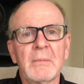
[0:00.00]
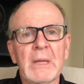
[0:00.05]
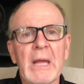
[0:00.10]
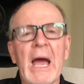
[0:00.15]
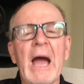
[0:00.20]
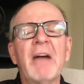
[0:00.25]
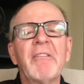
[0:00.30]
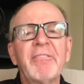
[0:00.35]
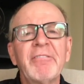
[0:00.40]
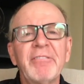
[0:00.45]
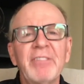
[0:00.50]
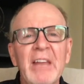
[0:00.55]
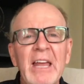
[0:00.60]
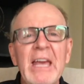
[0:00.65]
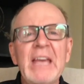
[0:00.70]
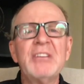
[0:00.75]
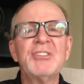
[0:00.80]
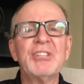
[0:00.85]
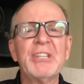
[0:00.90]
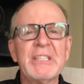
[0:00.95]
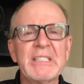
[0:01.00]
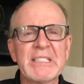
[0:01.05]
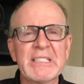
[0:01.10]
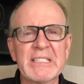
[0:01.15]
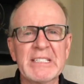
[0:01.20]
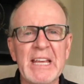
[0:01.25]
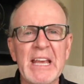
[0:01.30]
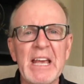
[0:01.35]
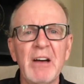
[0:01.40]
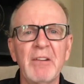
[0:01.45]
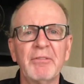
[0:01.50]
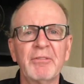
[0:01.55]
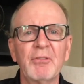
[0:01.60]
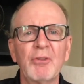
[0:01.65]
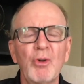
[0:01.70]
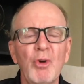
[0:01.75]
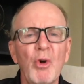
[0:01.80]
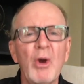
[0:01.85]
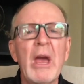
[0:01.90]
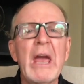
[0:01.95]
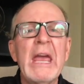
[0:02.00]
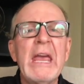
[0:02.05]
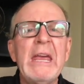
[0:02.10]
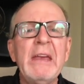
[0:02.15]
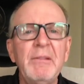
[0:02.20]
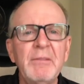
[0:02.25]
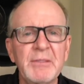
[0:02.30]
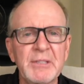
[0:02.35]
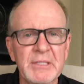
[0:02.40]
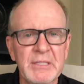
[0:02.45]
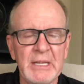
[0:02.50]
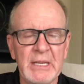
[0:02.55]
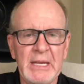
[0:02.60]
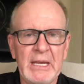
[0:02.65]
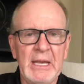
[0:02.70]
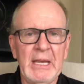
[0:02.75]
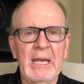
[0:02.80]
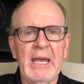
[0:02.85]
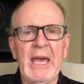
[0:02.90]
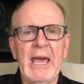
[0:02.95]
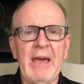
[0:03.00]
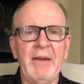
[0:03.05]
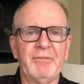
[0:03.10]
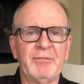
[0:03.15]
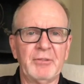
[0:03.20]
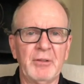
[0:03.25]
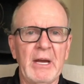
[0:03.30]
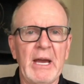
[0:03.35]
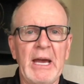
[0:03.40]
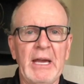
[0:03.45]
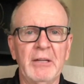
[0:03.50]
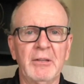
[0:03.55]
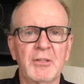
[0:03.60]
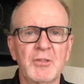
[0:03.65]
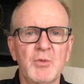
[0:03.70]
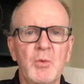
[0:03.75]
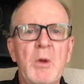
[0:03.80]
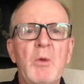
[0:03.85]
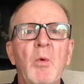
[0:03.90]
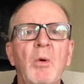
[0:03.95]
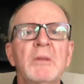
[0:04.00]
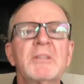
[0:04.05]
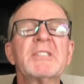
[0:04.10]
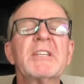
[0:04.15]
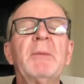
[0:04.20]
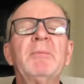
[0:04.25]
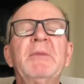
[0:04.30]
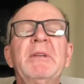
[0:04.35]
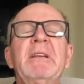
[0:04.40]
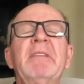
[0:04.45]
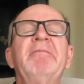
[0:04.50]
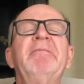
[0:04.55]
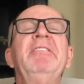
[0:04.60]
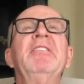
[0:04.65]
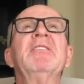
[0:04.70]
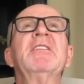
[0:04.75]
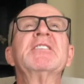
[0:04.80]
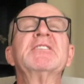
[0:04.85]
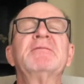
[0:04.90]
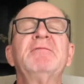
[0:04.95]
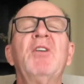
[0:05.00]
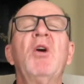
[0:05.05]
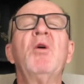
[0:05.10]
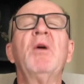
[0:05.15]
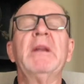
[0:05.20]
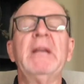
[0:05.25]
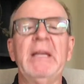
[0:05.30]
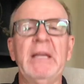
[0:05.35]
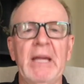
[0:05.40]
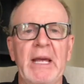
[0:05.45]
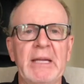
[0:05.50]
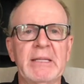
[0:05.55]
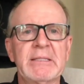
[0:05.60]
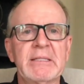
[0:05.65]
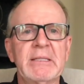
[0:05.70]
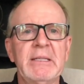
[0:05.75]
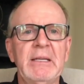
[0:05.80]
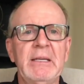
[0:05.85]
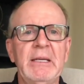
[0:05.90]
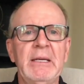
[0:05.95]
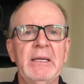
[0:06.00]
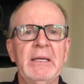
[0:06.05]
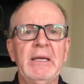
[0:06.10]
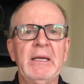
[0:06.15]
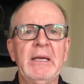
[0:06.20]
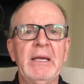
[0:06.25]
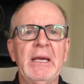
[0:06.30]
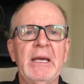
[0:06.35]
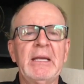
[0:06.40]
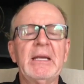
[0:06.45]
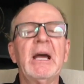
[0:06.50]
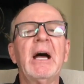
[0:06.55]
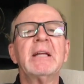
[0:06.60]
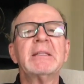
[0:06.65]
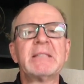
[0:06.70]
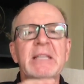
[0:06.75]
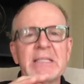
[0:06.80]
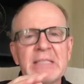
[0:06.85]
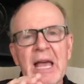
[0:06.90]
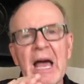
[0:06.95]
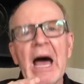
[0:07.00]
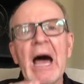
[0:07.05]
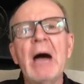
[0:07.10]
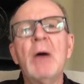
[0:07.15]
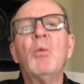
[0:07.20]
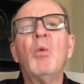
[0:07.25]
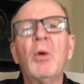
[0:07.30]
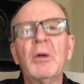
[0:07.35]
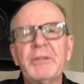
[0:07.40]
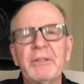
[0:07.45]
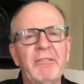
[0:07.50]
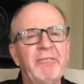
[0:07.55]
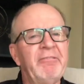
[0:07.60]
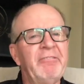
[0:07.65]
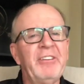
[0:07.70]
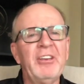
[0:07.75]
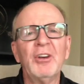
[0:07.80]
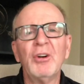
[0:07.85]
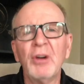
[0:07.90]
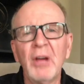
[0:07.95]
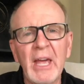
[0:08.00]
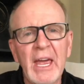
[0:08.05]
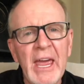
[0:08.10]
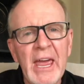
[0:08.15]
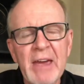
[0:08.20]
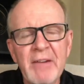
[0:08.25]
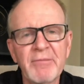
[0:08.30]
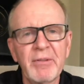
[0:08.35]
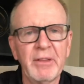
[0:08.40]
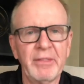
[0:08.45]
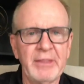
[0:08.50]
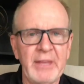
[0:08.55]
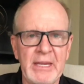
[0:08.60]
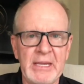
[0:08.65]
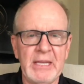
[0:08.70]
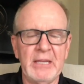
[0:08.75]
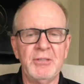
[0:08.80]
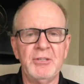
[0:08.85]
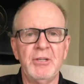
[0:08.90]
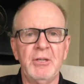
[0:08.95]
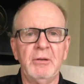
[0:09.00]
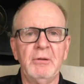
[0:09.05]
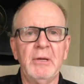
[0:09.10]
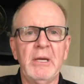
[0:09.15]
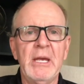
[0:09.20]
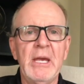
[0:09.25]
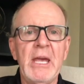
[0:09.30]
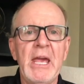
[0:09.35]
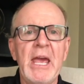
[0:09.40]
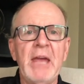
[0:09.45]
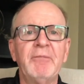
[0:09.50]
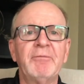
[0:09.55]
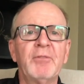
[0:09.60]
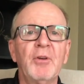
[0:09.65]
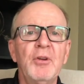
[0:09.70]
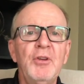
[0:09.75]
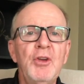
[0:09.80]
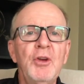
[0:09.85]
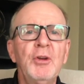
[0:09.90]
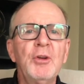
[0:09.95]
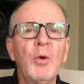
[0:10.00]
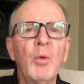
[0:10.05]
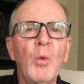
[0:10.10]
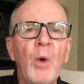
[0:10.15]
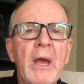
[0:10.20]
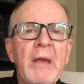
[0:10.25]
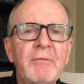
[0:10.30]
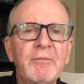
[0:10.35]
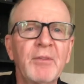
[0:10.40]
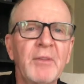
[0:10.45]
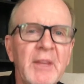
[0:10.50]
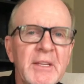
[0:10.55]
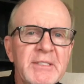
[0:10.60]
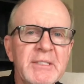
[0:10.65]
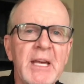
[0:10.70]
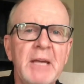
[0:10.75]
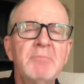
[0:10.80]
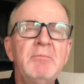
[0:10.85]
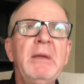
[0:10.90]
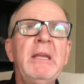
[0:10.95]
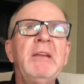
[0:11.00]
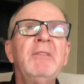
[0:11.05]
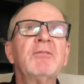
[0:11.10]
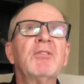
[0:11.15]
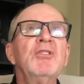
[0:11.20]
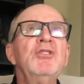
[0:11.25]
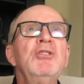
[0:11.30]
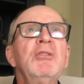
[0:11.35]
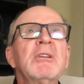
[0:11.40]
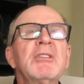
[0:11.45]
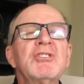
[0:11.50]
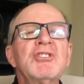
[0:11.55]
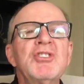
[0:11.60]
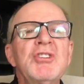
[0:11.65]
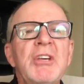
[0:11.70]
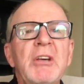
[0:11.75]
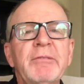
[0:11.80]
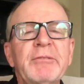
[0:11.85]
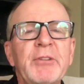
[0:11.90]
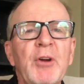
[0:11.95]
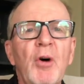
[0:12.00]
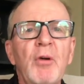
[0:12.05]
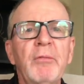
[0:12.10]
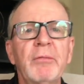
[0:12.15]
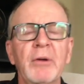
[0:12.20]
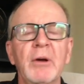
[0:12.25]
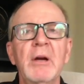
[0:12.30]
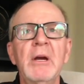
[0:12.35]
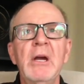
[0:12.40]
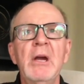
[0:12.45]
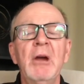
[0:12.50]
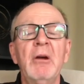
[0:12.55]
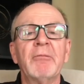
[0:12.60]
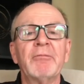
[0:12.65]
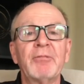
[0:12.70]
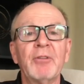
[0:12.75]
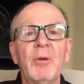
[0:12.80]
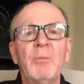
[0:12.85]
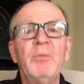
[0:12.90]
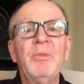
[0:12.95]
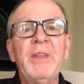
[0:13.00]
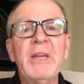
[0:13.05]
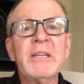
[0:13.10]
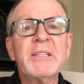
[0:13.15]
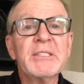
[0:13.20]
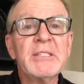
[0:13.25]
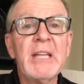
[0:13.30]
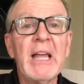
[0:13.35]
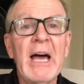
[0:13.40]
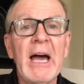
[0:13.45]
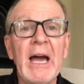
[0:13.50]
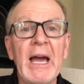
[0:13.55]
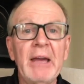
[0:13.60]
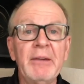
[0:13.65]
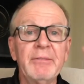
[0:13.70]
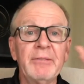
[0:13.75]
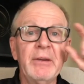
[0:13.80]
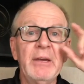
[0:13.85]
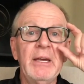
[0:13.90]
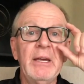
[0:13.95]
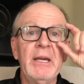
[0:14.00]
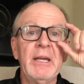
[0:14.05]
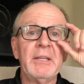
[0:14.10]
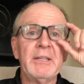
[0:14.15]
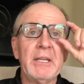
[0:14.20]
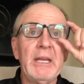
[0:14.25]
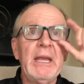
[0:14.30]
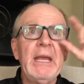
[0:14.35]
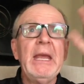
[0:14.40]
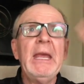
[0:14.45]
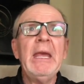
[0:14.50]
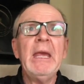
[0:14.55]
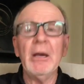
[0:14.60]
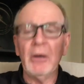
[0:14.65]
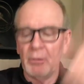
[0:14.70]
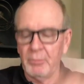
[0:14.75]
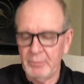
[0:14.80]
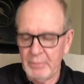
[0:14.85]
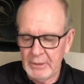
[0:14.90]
Our flesh itself craves after idols. We want something to fill this void in us. And God says, I want to fill everything in you. And for you to wait for the Son, meaning for you to shift over from this life to him,